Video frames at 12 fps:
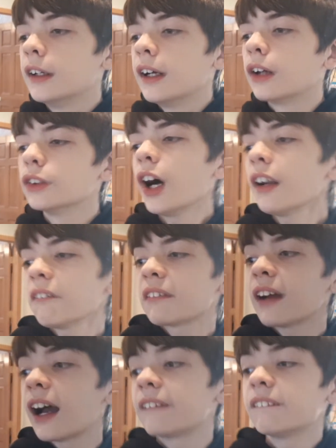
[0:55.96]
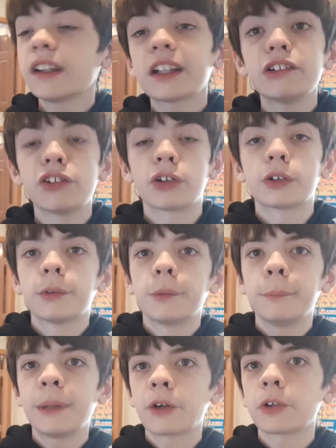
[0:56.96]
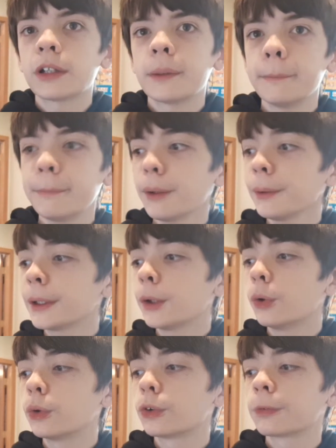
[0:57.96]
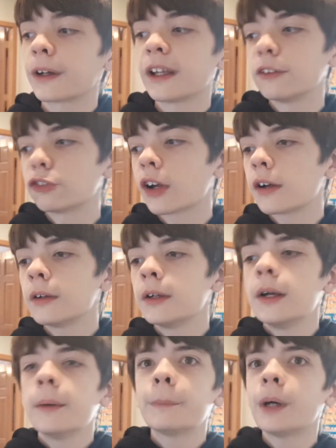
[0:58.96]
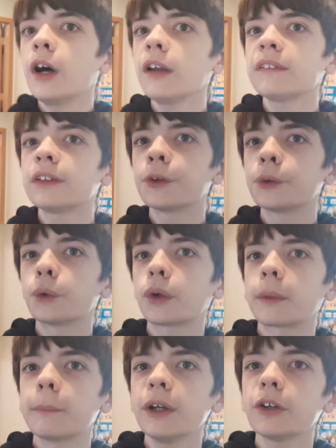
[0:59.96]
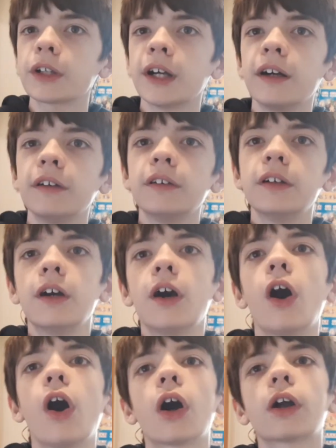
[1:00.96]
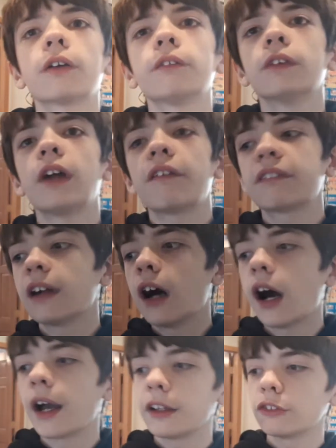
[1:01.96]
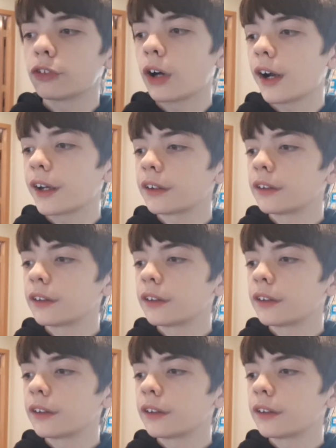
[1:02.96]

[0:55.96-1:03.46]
A lot of the time, it can turn very, very cold over Asia, but us here in North America are left high and dry.